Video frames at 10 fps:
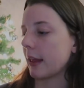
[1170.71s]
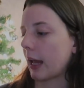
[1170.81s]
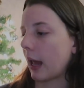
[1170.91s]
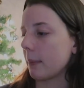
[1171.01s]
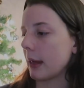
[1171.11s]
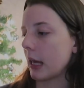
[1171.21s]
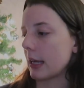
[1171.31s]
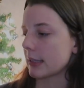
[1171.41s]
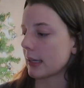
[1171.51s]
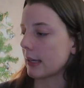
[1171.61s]
they gave me
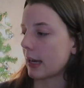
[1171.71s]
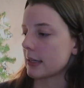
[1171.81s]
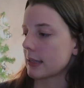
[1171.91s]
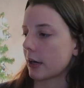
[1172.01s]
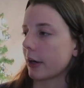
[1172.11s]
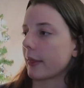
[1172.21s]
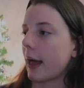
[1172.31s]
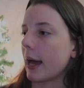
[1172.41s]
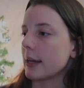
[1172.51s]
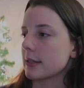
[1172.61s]
is Necessary
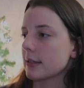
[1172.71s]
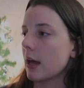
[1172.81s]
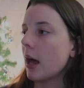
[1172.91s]
Lies.